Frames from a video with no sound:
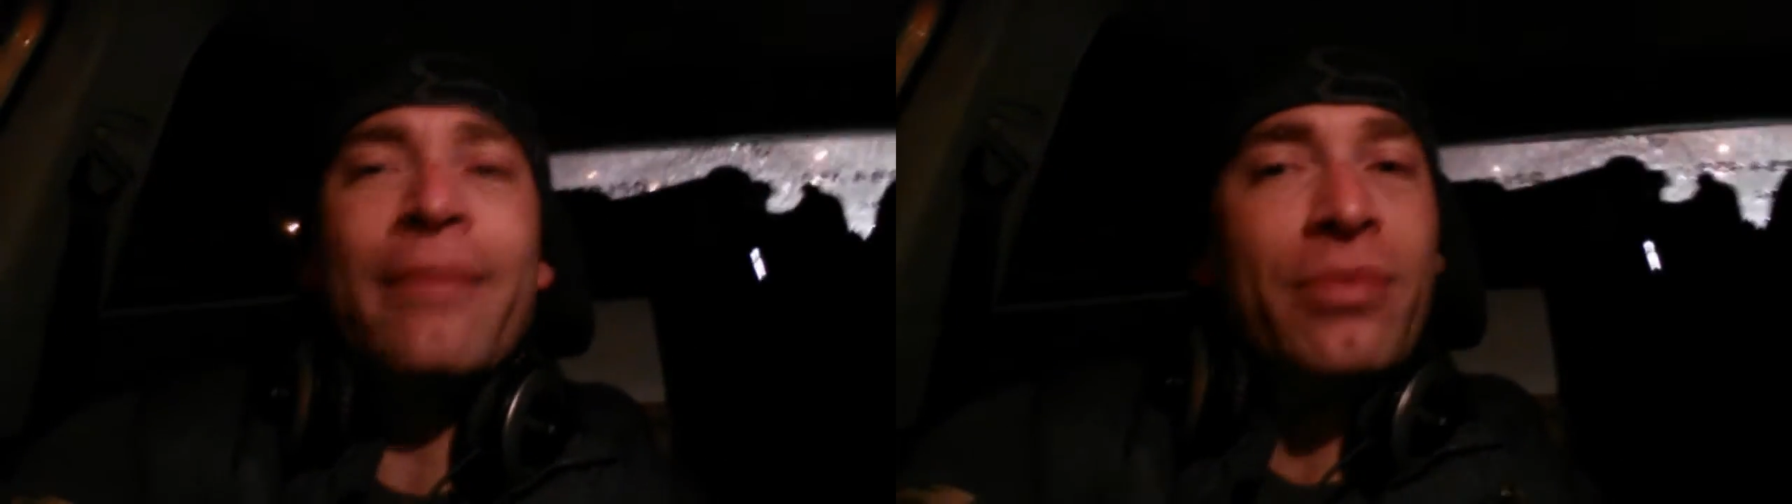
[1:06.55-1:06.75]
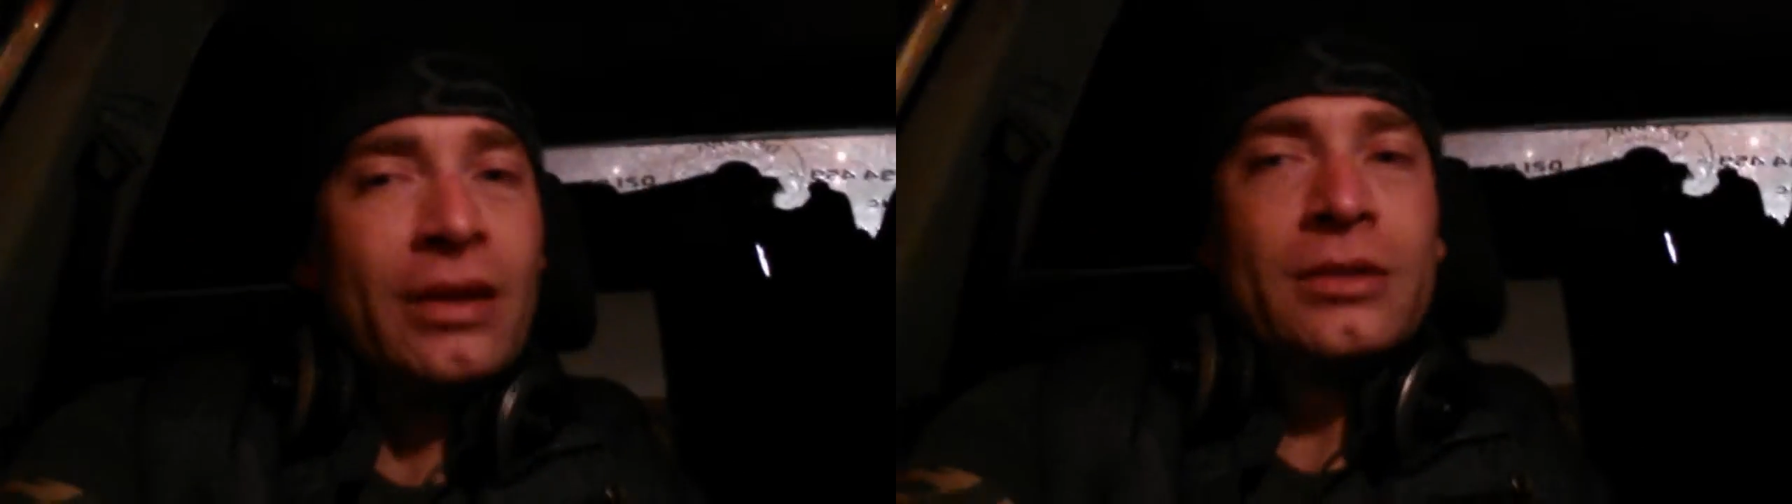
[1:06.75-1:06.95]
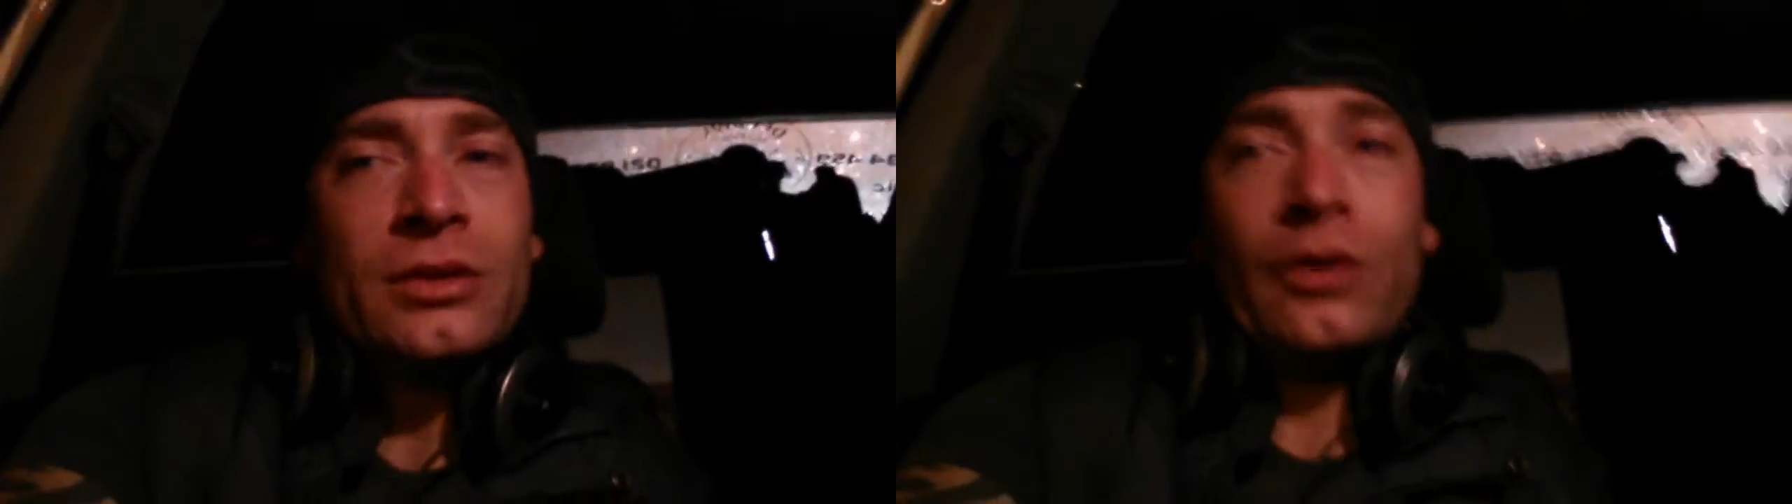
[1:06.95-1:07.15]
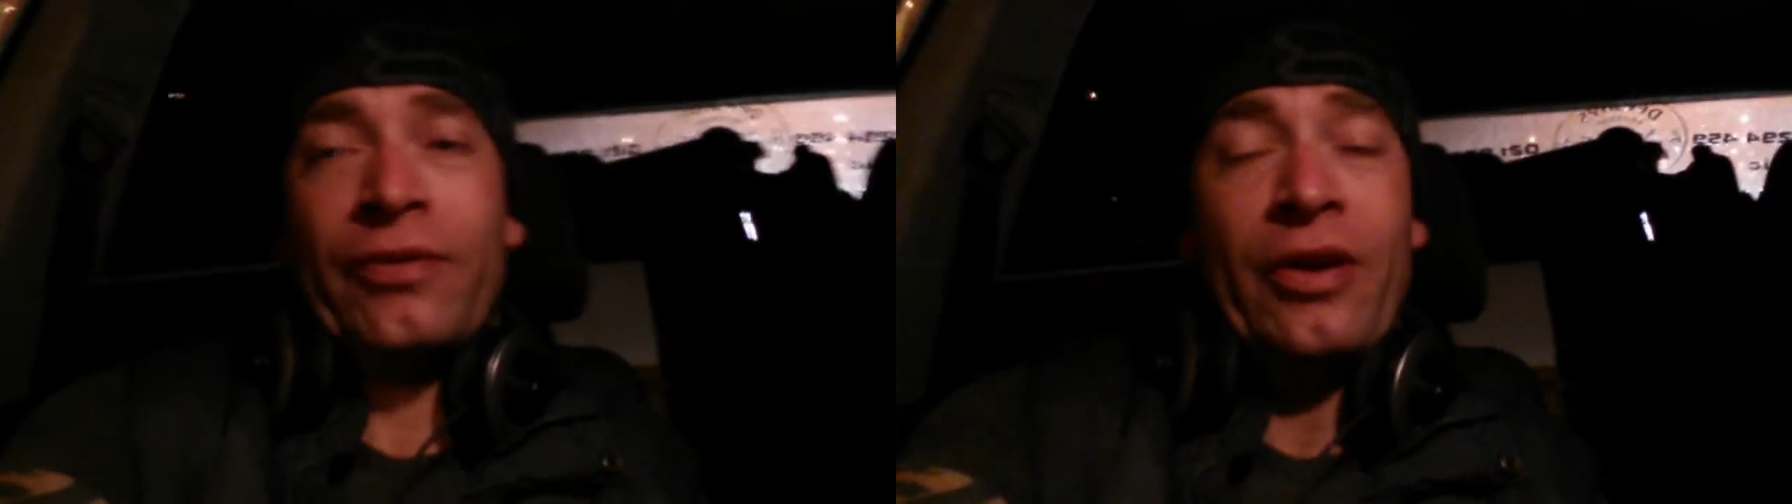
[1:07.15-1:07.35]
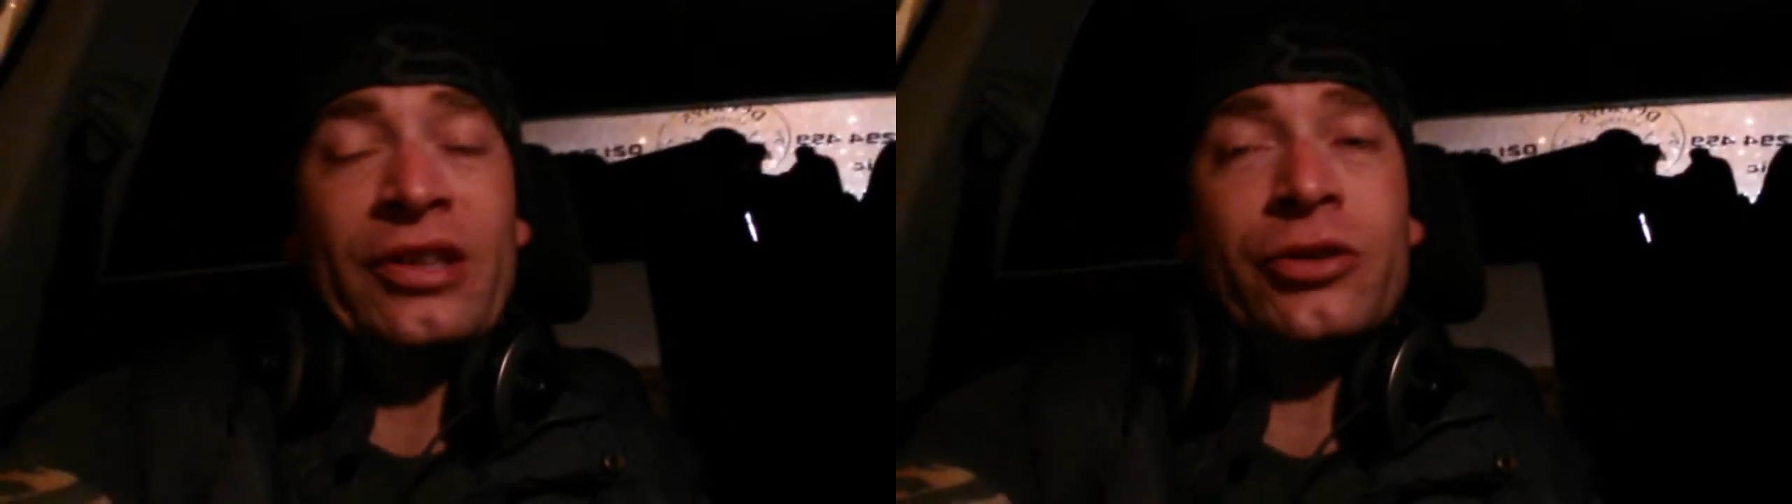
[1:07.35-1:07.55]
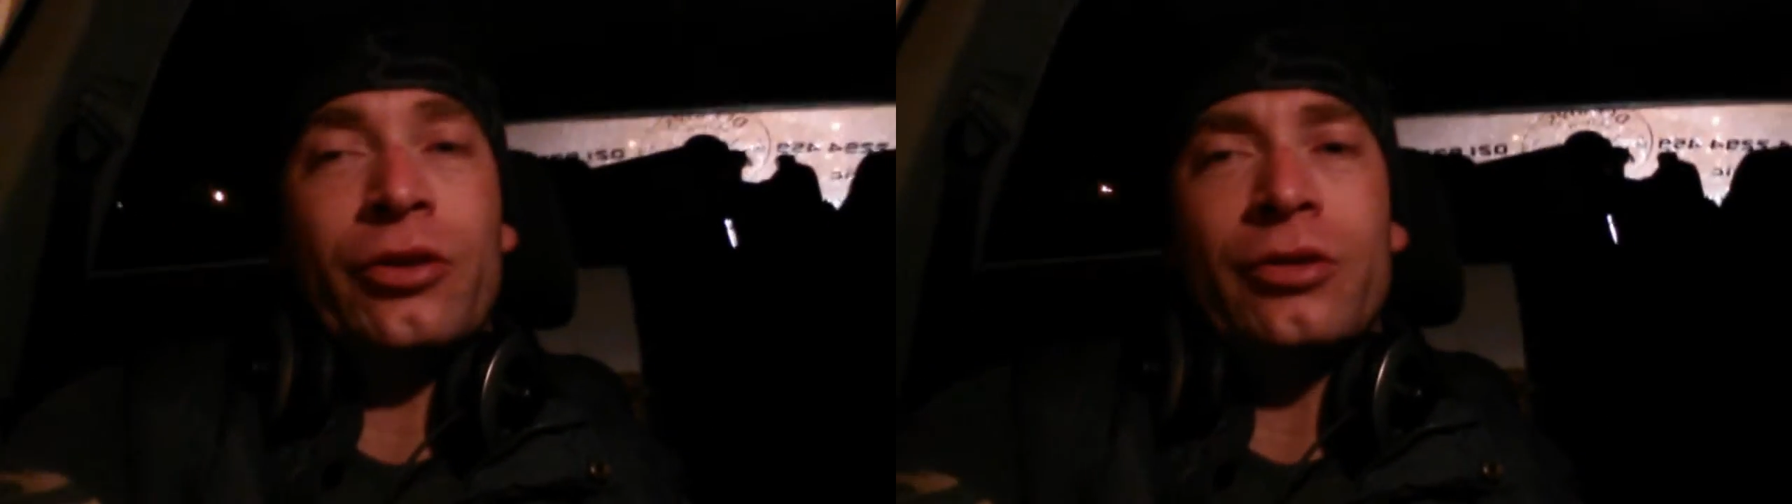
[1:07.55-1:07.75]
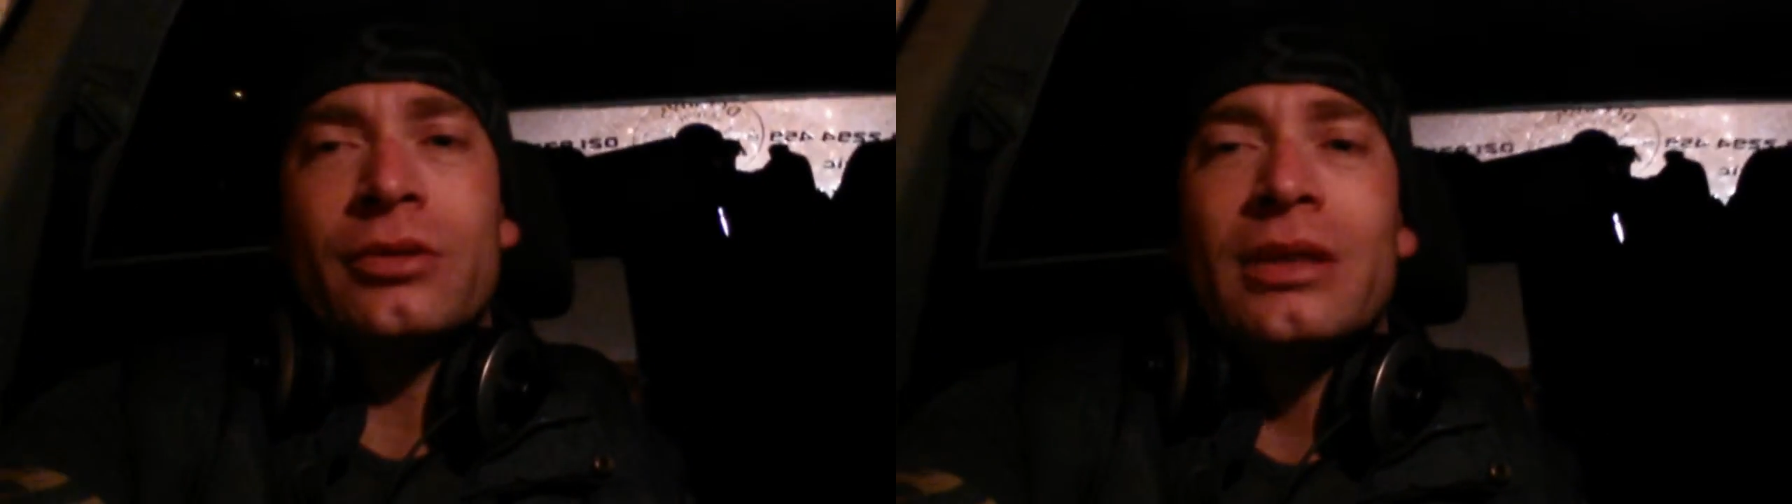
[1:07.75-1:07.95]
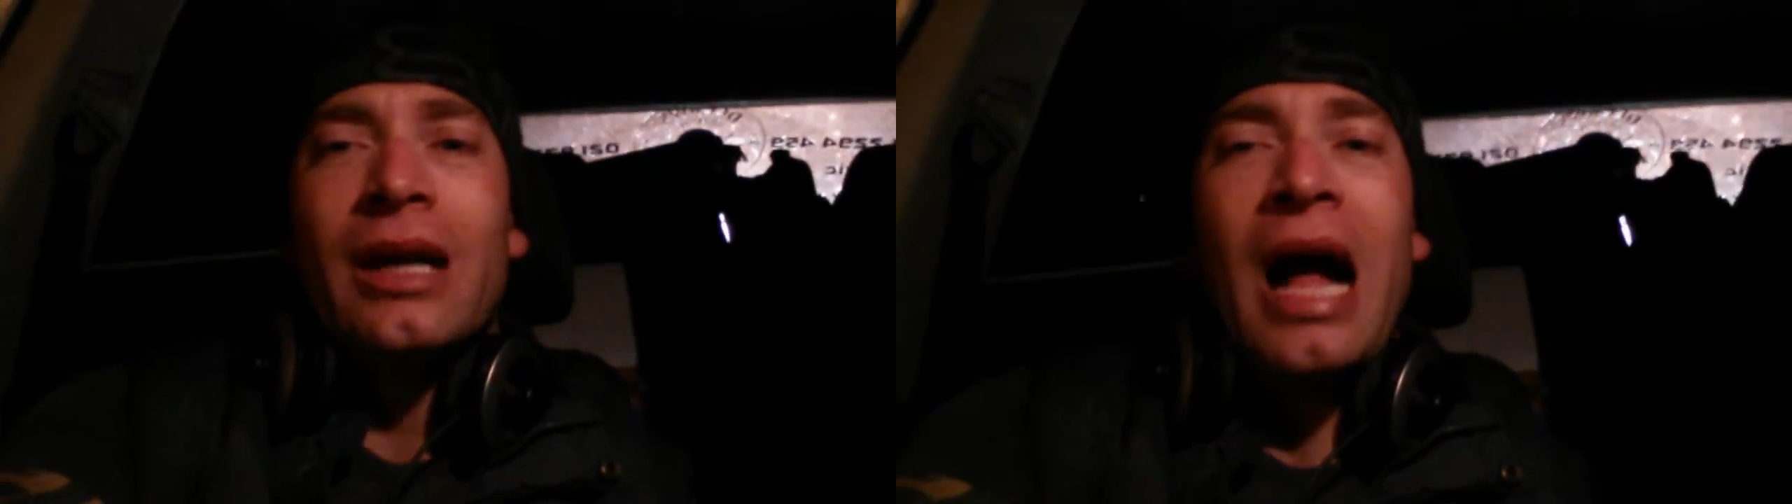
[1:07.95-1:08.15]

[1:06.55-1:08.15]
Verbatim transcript: or very soon,